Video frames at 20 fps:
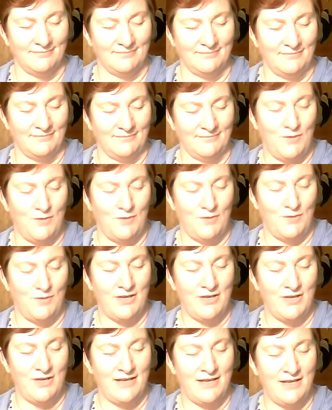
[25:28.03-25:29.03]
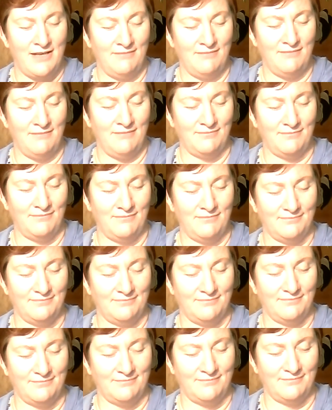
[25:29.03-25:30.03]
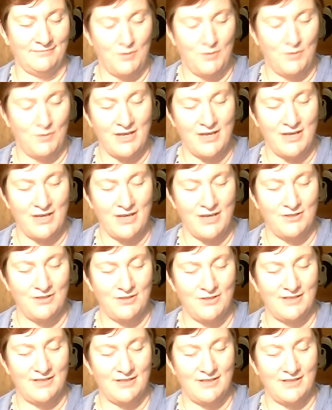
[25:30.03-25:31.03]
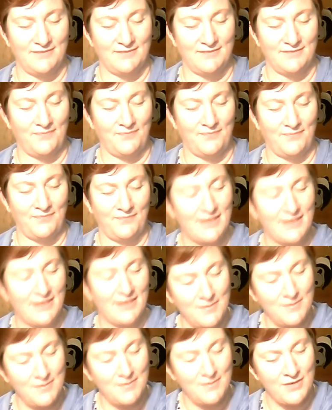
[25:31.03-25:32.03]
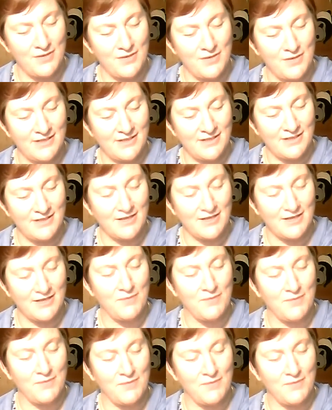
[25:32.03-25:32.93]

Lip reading: You breathe in, you breathe out. At some point, you stop breathing